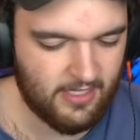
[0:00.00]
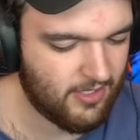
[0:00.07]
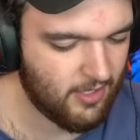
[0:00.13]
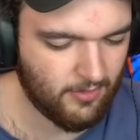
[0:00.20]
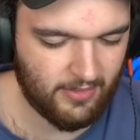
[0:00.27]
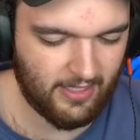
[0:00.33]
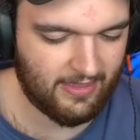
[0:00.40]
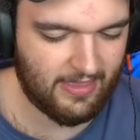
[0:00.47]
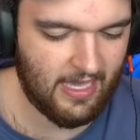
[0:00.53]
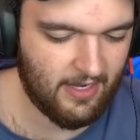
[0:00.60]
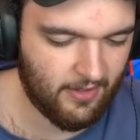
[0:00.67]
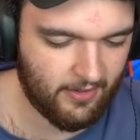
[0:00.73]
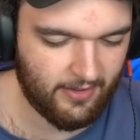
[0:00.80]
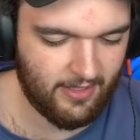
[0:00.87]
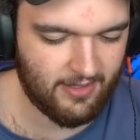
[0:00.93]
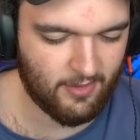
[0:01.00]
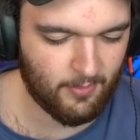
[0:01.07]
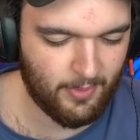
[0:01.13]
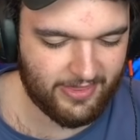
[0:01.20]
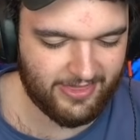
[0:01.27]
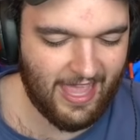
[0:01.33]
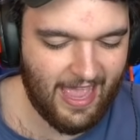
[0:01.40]
Don't like that art either.
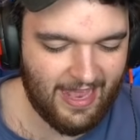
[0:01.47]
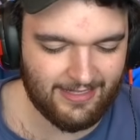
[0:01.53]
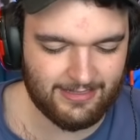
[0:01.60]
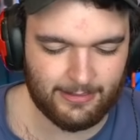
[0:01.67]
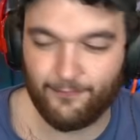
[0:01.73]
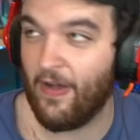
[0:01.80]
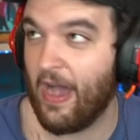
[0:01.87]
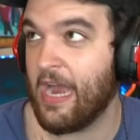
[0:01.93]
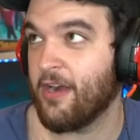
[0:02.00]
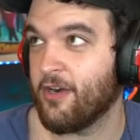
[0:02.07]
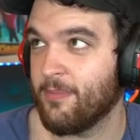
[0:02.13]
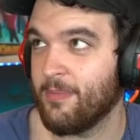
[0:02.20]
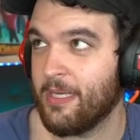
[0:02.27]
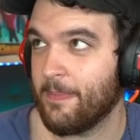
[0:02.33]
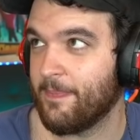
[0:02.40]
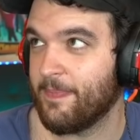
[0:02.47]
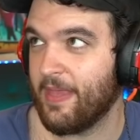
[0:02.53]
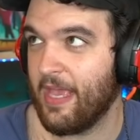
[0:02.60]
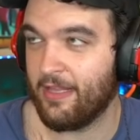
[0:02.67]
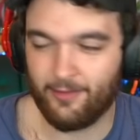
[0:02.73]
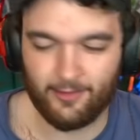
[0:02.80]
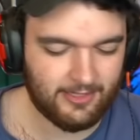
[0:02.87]
But that is fire to me.
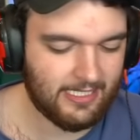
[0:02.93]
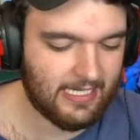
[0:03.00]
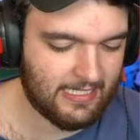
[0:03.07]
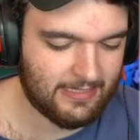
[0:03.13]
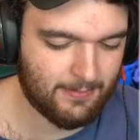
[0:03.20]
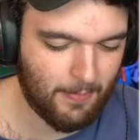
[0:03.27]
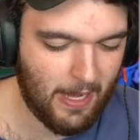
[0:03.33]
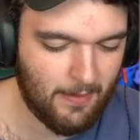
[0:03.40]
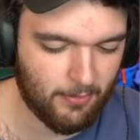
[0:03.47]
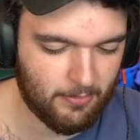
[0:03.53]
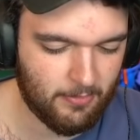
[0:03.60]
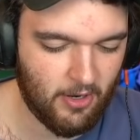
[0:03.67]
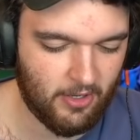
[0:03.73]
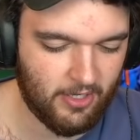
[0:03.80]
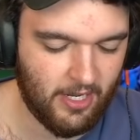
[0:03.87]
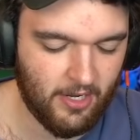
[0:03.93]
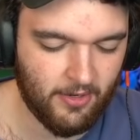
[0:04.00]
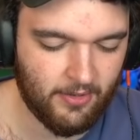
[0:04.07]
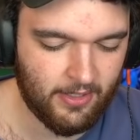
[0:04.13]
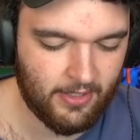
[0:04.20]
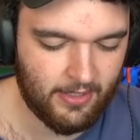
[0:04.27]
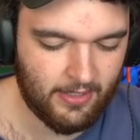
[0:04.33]
It looks like it's Paper Mario.
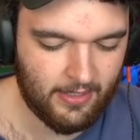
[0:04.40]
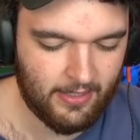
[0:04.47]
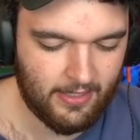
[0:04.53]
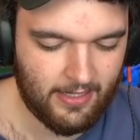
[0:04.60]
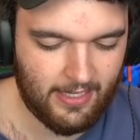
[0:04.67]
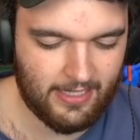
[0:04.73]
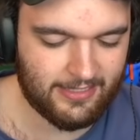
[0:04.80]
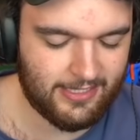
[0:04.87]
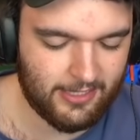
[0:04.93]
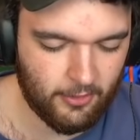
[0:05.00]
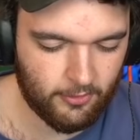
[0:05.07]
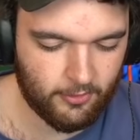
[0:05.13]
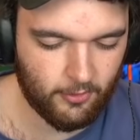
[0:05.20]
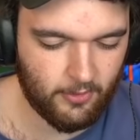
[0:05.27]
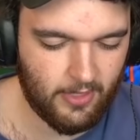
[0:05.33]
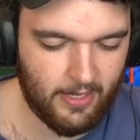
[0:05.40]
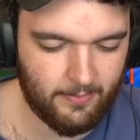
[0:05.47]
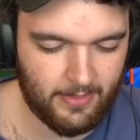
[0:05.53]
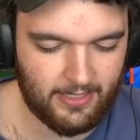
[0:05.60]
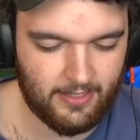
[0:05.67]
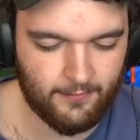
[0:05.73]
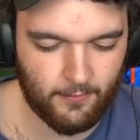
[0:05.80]
It's so cool how
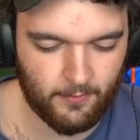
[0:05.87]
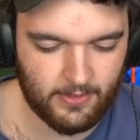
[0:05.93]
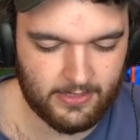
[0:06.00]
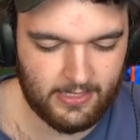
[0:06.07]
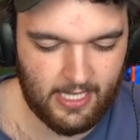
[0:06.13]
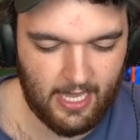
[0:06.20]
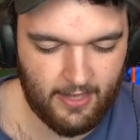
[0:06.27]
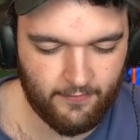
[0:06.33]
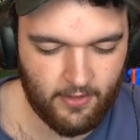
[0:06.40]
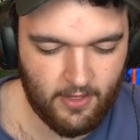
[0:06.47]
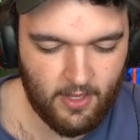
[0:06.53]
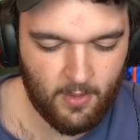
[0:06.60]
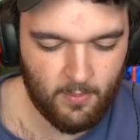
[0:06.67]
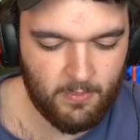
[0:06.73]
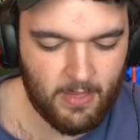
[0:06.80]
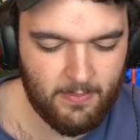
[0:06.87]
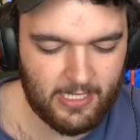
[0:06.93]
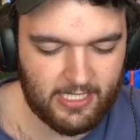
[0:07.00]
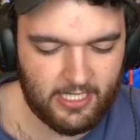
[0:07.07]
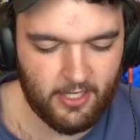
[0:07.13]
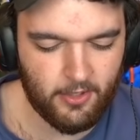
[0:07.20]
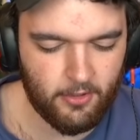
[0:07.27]
many different ones they have.
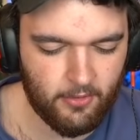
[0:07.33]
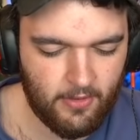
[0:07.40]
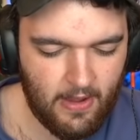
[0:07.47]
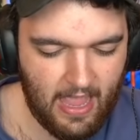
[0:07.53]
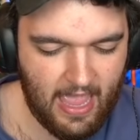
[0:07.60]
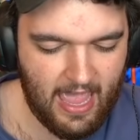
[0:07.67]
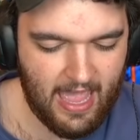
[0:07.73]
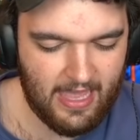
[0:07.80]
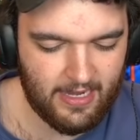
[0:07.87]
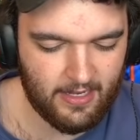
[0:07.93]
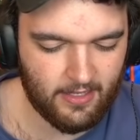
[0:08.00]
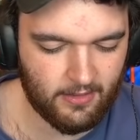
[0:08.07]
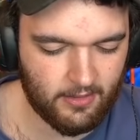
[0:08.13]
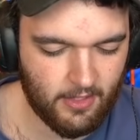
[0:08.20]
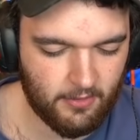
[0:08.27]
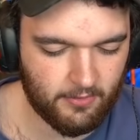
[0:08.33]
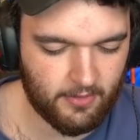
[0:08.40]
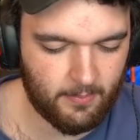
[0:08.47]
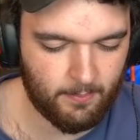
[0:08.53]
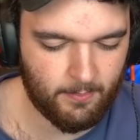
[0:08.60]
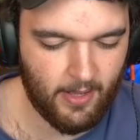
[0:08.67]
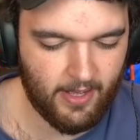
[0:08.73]
Mimikyu and an
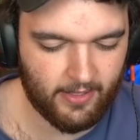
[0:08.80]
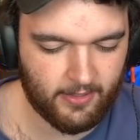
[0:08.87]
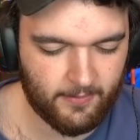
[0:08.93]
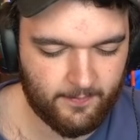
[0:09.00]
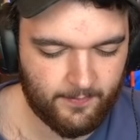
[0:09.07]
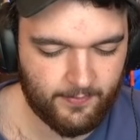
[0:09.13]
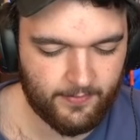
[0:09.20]
Alolan Muk.